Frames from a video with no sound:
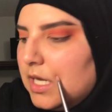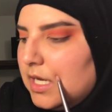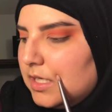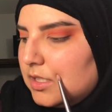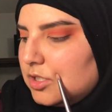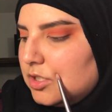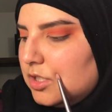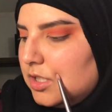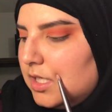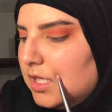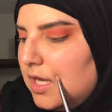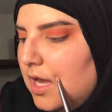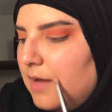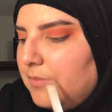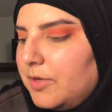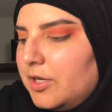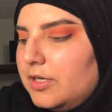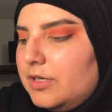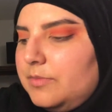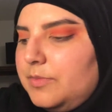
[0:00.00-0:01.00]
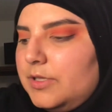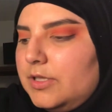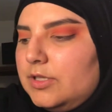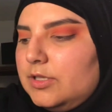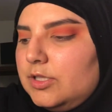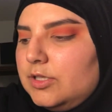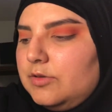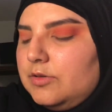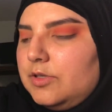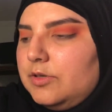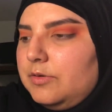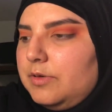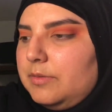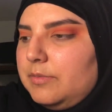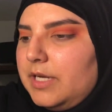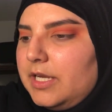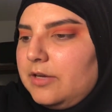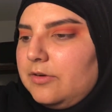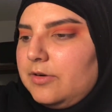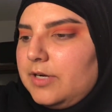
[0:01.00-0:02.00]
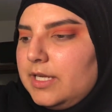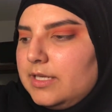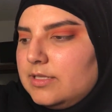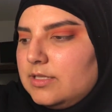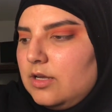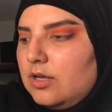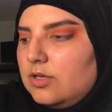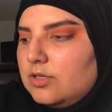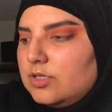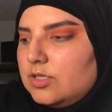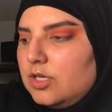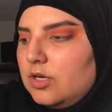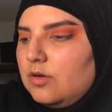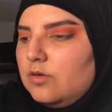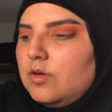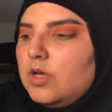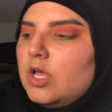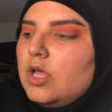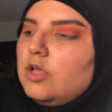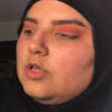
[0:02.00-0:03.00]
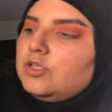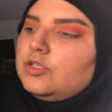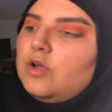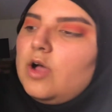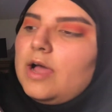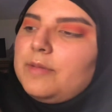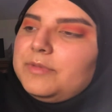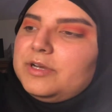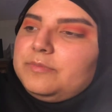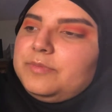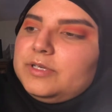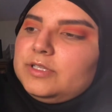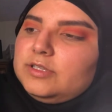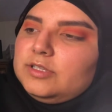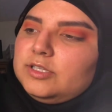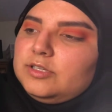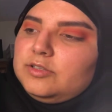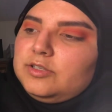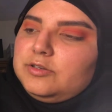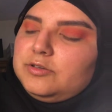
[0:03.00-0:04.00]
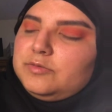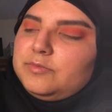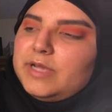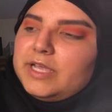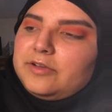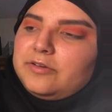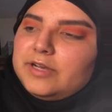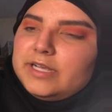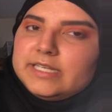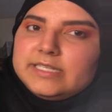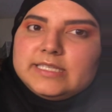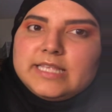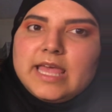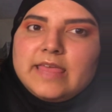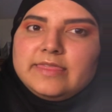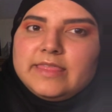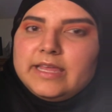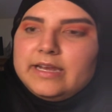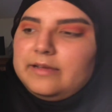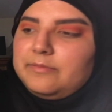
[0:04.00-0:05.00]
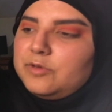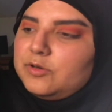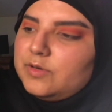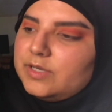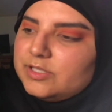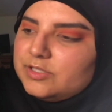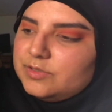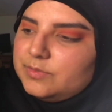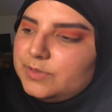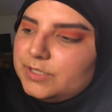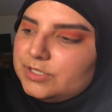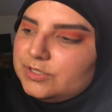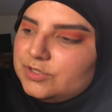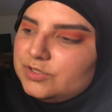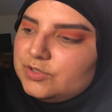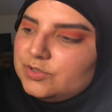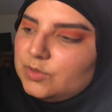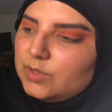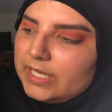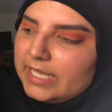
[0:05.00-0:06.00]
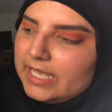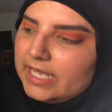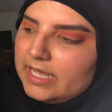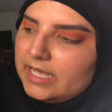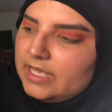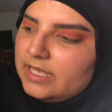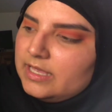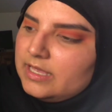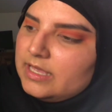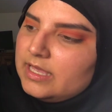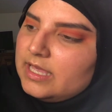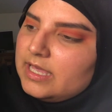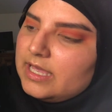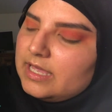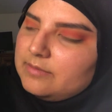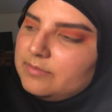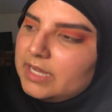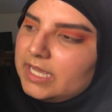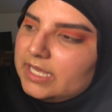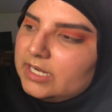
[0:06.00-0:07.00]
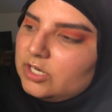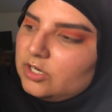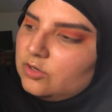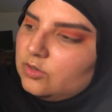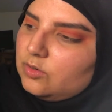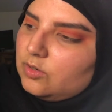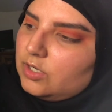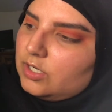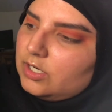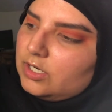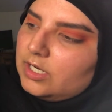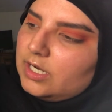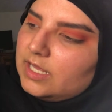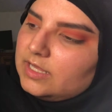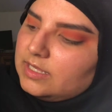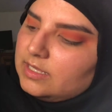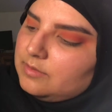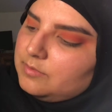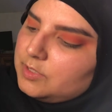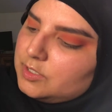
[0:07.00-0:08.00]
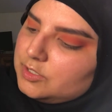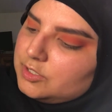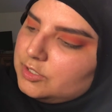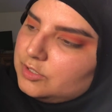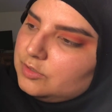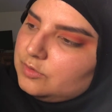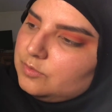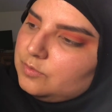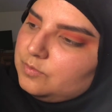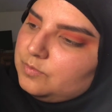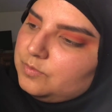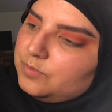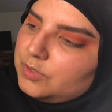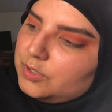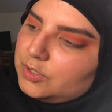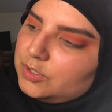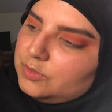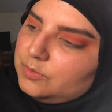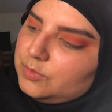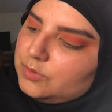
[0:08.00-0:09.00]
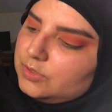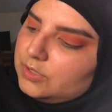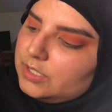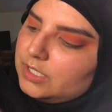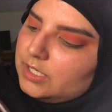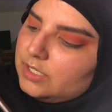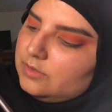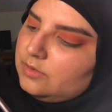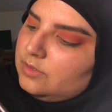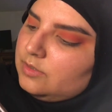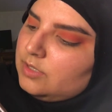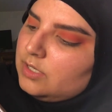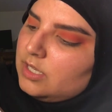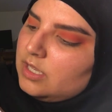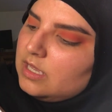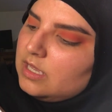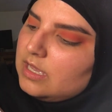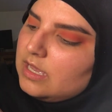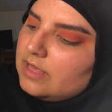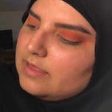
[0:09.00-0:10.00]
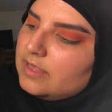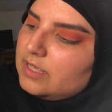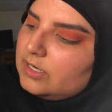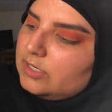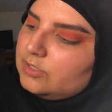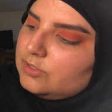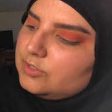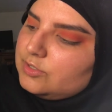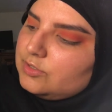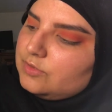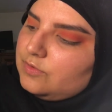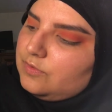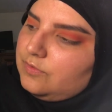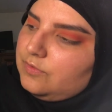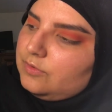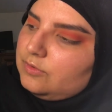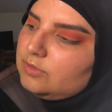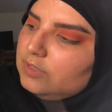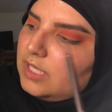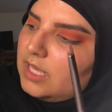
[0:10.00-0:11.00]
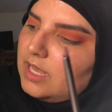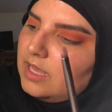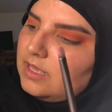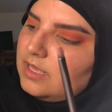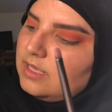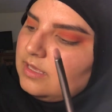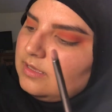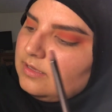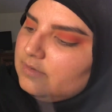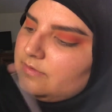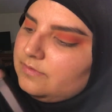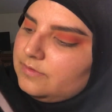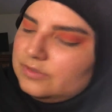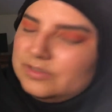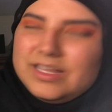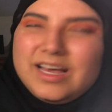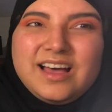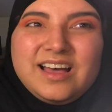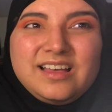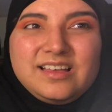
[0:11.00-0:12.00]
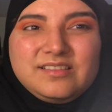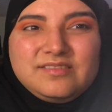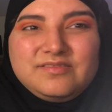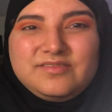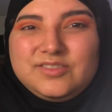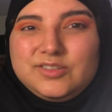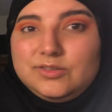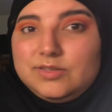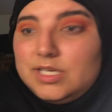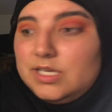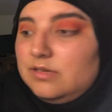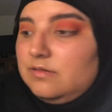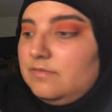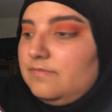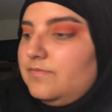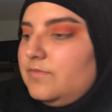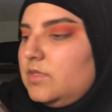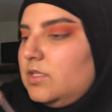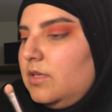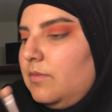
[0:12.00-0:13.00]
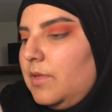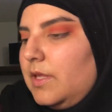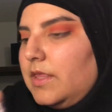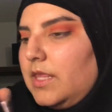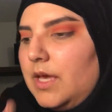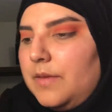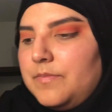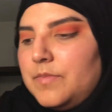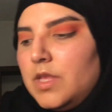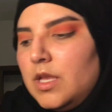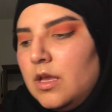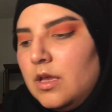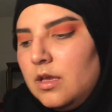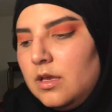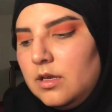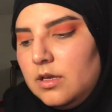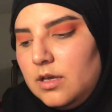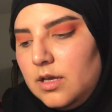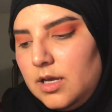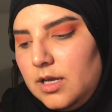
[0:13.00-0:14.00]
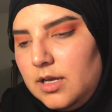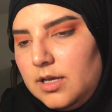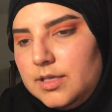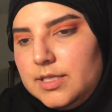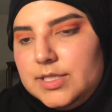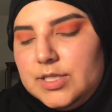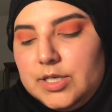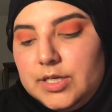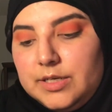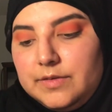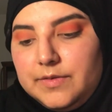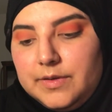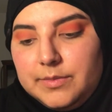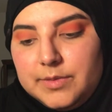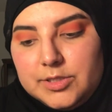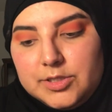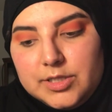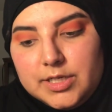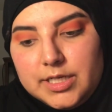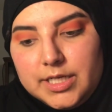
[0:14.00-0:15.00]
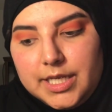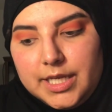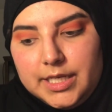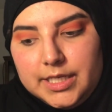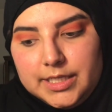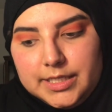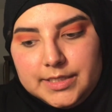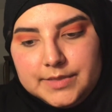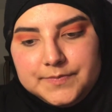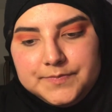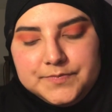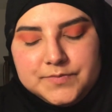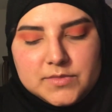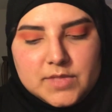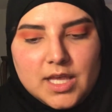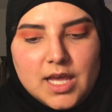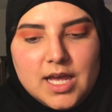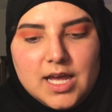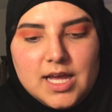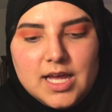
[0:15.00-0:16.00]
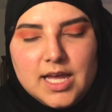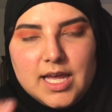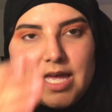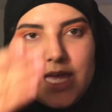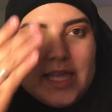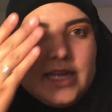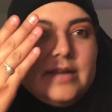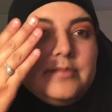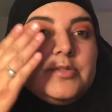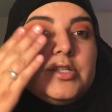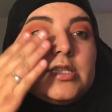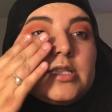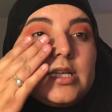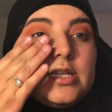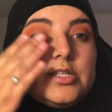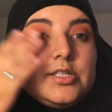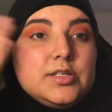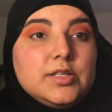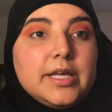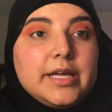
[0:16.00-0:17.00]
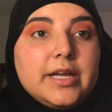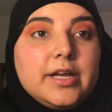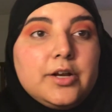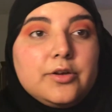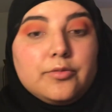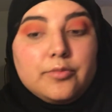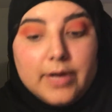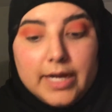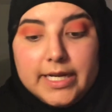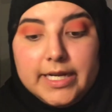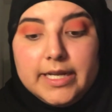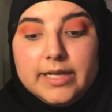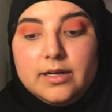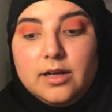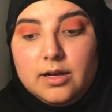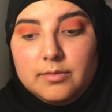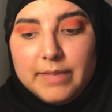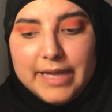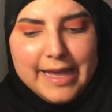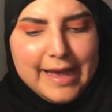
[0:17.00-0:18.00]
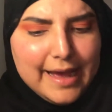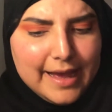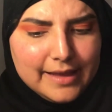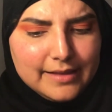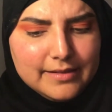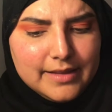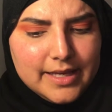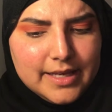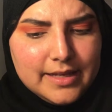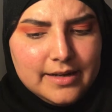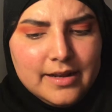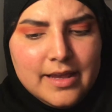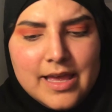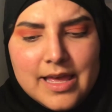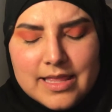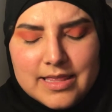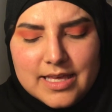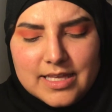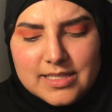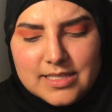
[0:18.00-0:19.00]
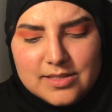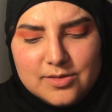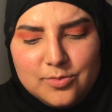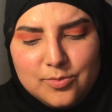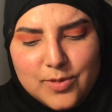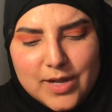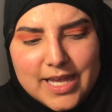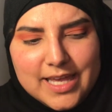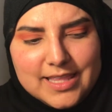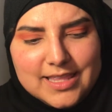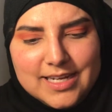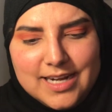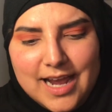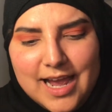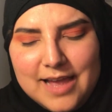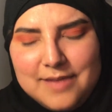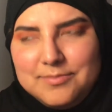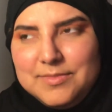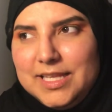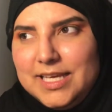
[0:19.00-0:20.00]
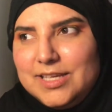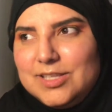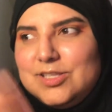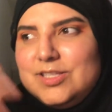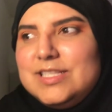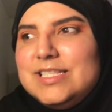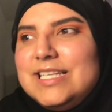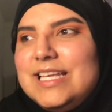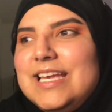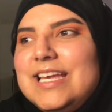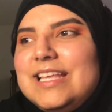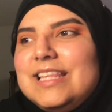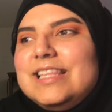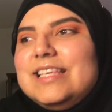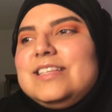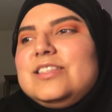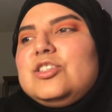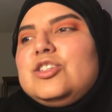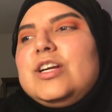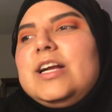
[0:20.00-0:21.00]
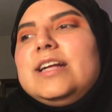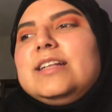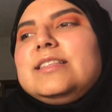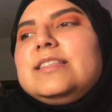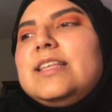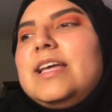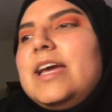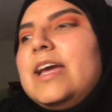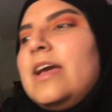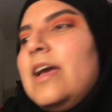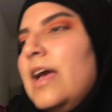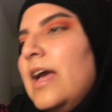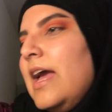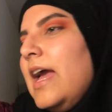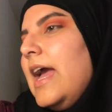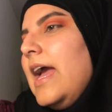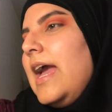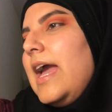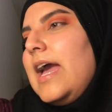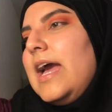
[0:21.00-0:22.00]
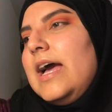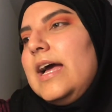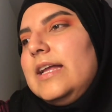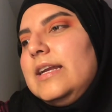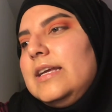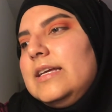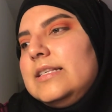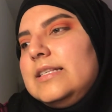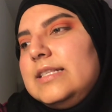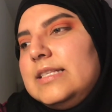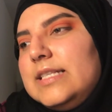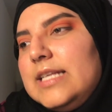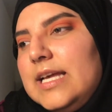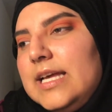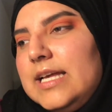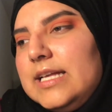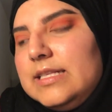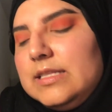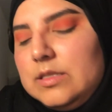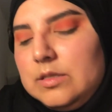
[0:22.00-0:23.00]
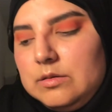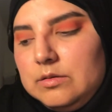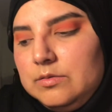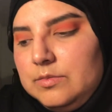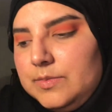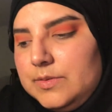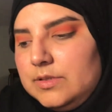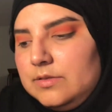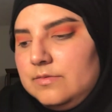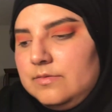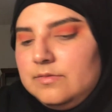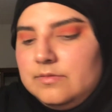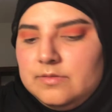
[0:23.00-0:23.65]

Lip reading: Actually, I'm going to put Lulu in my crease also. So I'm going to put Lulu in my crease, and then I'm going to put Zoya in my inner corner, and then I'm going to do Boro Boro, and then I'll do Fula? Something like that. Sorry if I butcher it again. And I'm just going to do like a gradient on my eyelid. That's the way that I'm like seeing this translate. And since, oops.